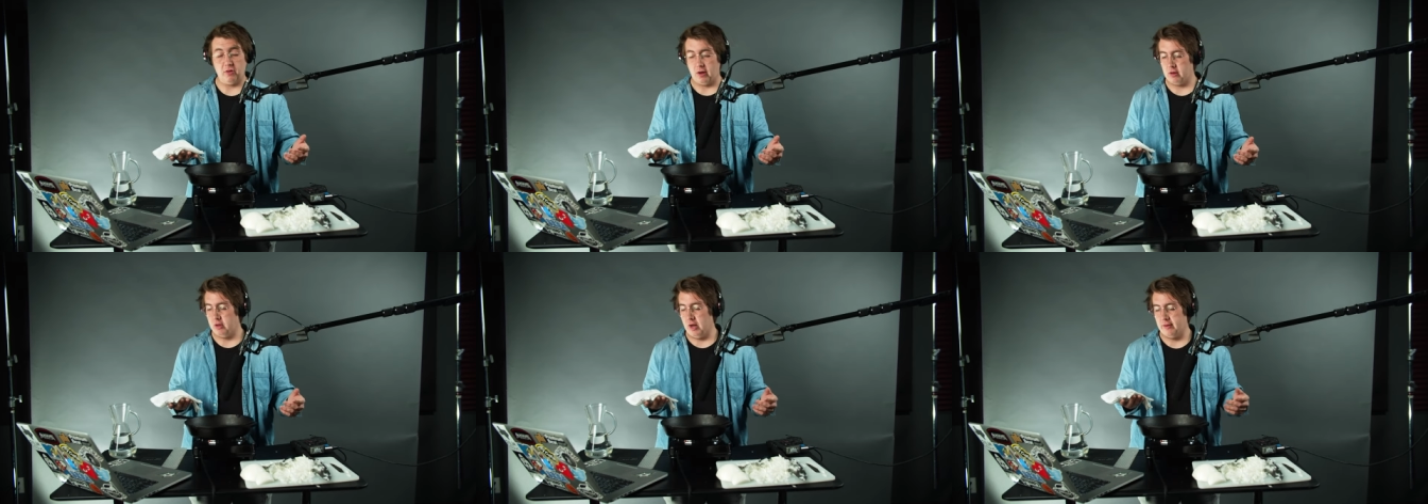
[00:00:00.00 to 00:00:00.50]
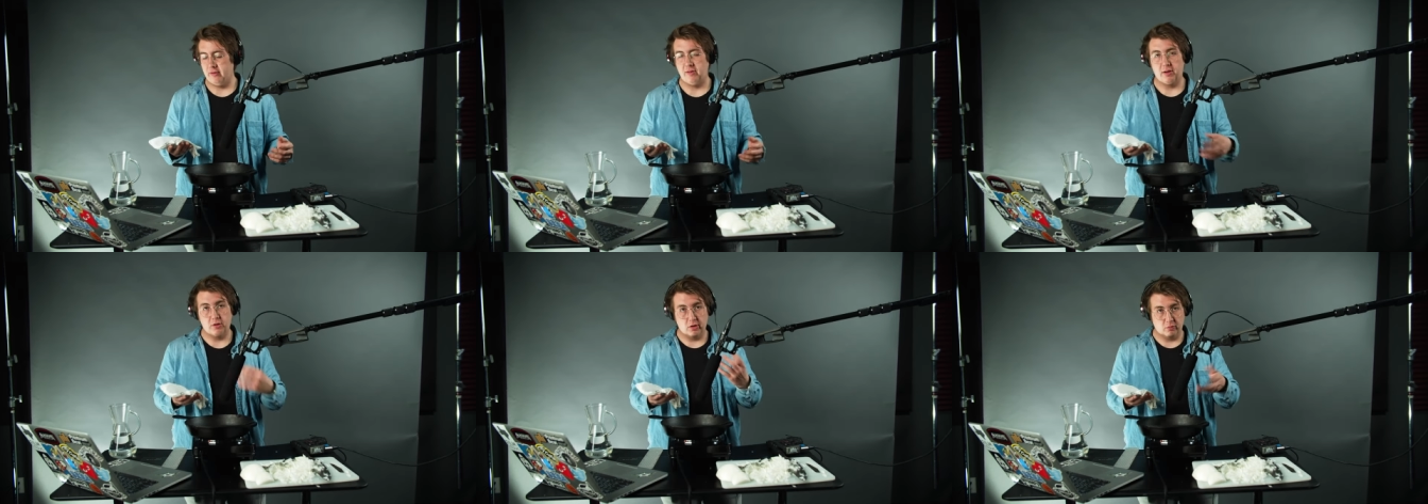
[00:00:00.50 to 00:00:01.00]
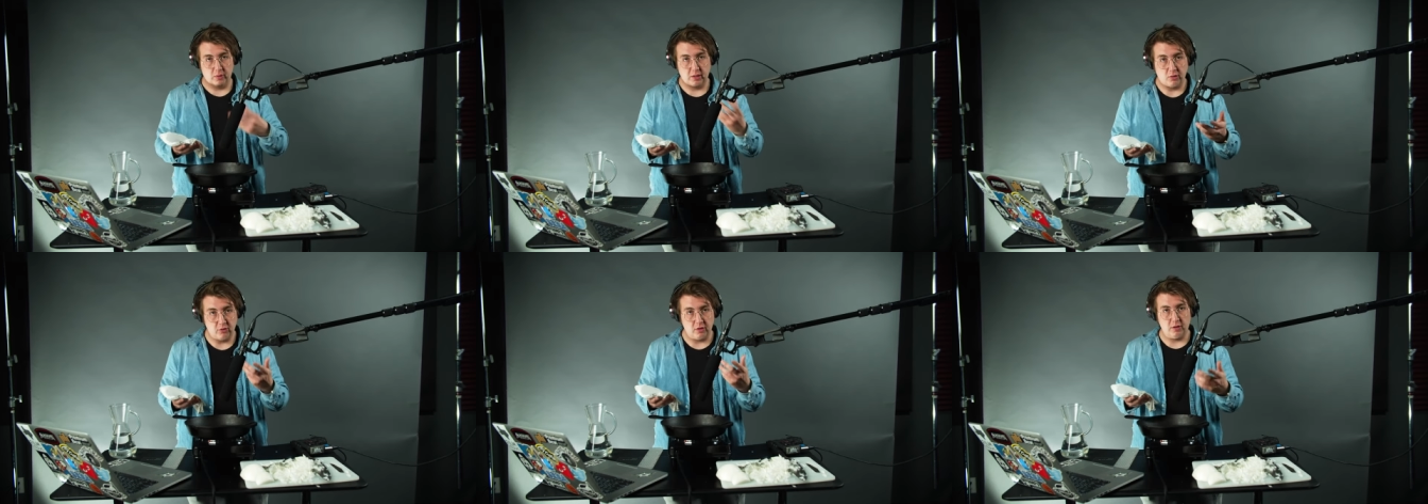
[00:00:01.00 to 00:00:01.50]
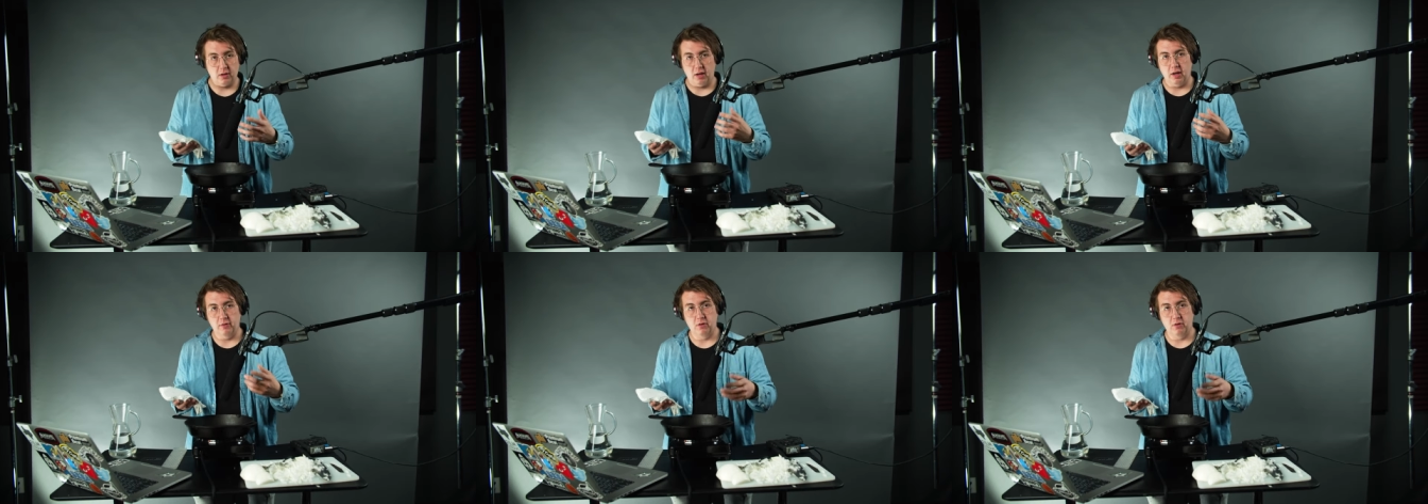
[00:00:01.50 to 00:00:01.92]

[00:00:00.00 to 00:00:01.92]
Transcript: using a cloth is that you can reuse it. Uh,